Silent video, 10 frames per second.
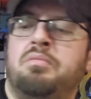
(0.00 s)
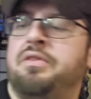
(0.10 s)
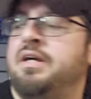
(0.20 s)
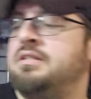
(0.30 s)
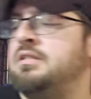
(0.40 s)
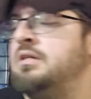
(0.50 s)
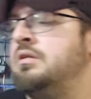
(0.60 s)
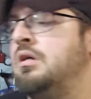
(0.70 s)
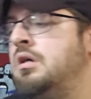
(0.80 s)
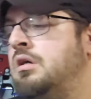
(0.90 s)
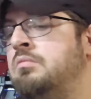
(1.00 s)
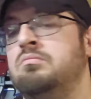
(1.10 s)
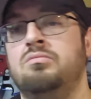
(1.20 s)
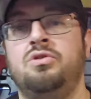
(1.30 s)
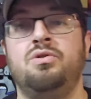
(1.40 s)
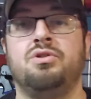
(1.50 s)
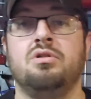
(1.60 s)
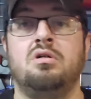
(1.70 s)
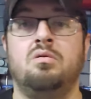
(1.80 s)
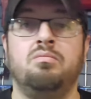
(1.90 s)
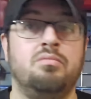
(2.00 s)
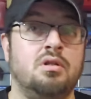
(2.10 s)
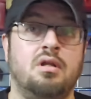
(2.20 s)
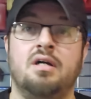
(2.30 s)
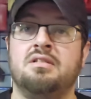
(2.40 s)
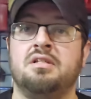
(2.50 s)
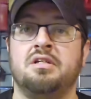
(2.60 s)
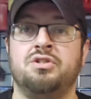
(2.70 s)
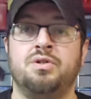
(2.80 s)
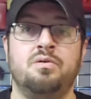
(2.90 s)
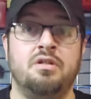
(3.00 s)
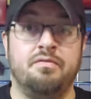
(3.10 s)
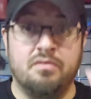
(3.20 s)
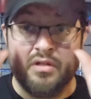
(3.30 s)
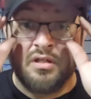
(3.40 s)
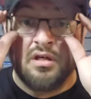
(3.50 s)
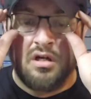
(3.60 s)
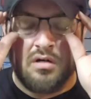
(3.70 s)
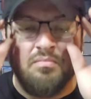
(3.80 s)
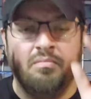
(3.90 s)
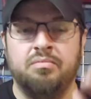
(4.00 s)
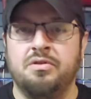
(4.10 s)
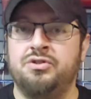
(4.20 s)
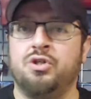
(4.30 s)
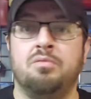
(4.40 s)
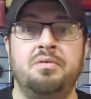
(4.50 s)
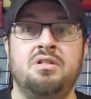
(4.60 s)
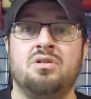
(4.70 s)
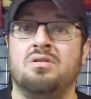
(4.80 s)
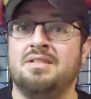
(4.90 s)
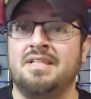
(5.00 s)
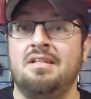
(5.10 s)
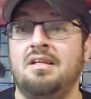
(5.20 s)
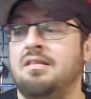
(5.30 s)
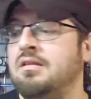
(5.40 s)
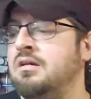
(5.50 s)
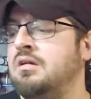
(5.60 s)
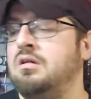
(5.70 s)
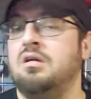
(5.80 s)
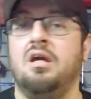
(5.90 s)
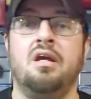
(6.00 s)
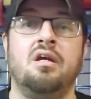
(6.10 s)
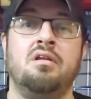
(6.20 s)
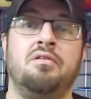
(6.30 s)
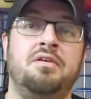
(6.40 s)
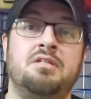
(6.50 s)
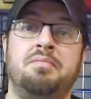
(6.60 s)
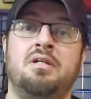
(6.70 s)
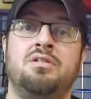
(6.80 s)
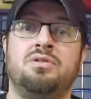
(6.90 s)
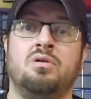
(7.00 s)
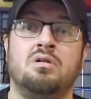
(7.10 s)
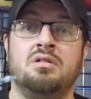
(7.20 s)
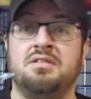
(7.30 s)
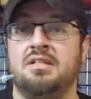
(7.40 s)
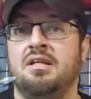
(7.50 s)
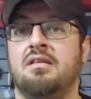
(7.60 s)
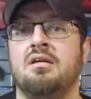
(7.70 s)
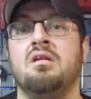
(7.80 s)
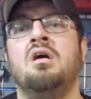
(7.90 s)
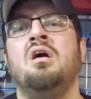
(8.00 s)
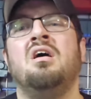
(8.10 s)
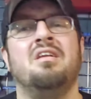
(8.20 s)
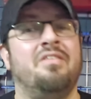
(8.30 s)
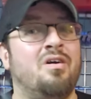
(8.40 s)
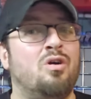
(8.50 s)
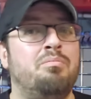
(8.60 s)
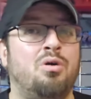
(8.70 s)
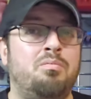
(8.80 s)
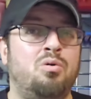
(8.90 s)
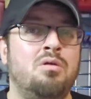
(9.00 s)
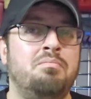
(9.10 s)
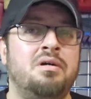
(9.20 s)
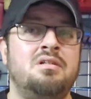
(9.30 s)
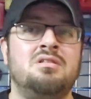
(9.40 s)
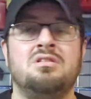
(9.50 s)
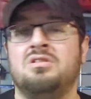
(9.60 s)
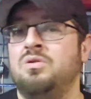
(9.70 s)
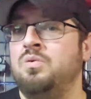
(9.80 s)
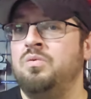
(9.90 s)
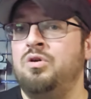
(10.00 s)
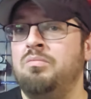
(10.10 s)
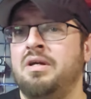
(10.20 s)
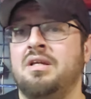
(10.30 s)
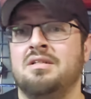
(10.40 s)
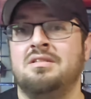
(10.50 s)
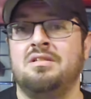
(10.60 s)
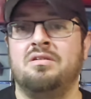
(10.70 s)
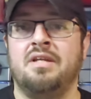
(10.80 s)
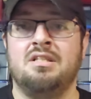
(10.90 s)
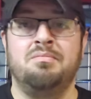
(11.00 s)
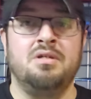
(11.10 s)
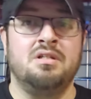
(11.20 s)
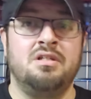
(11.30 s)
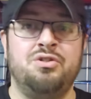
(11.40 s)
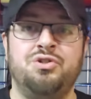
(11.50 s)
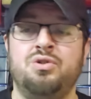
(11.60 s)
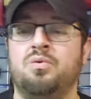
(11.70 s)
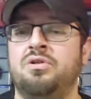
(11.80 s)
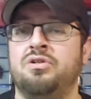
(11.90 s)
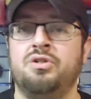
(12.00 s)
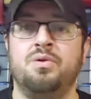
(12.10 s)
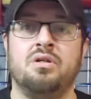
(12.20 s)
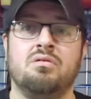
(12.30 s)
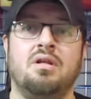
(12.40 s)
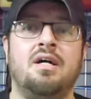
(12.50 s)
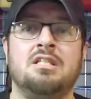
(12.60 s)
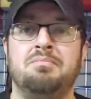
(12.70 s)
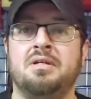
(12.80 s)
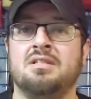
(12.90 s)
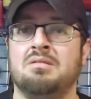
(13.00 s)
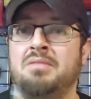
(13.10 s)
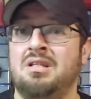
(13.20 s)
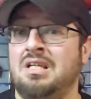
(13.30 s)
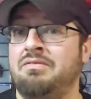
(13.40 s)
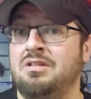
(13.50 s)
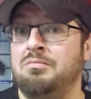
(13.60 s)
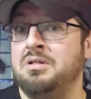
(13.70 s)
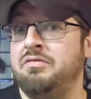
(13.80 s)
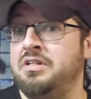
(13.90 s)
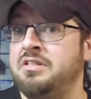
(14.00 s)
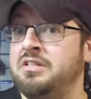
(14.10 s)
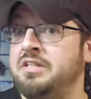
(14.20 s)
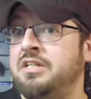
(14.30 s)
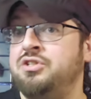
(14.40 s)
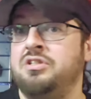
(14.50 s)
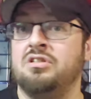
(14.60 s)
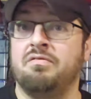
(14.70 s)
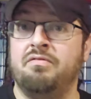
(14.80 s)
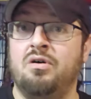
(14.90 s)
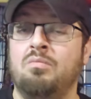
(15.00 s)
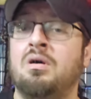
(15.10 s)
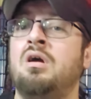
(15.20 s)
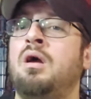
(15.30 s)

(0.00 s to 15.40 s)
But that said, you saw the lines that I showed differently. The Sharpies are insanely thick and these pens are insanely thin. Now they are ballpoint pens, so you might consider that to be an issue when you're doing your lines because it might leave a little bit of an indentation in your foam.